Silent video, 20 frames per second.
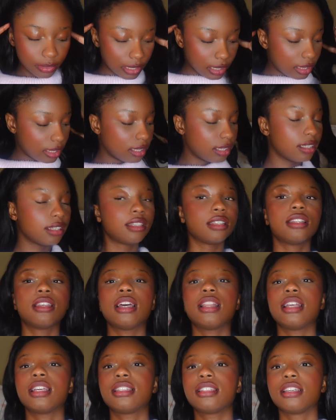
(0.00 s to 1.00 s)
And then I
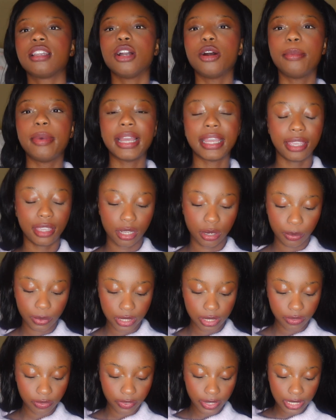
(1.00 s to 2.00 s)
like to go back in with
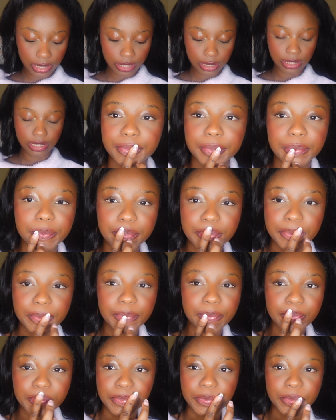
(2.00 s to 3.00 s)
some Vaseline
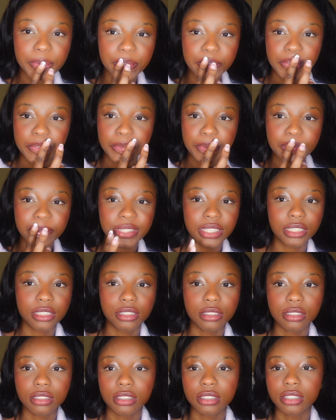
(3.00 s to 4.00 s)
to make
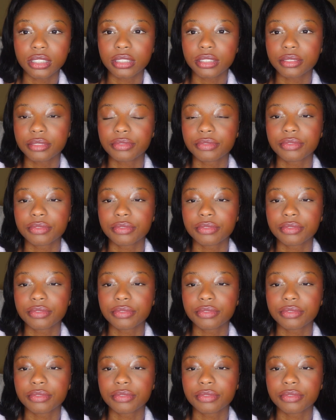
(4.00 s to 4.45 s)
sure.